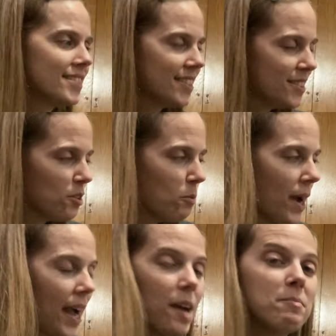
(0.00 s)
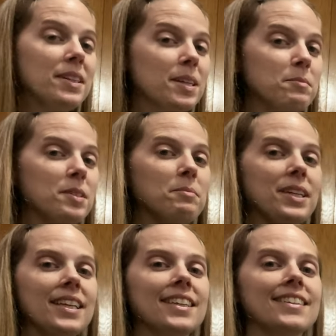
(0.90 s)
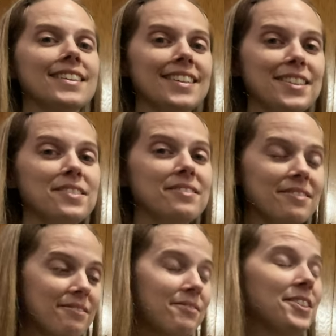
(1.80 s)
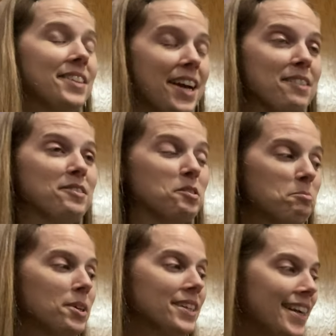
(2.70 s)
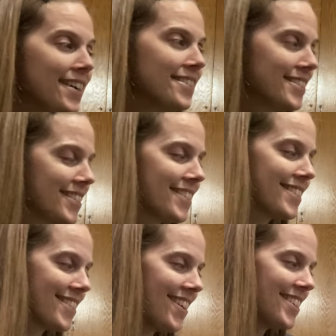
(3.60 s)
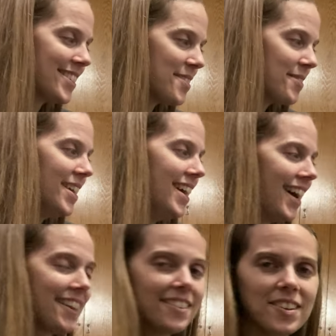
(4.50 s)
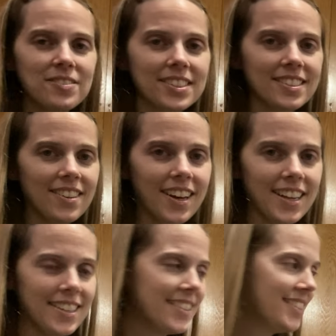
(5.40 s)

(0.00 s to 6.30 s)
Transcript: the way I meant them to be in real life, you know, printed out. It's just awesome. I love this lion.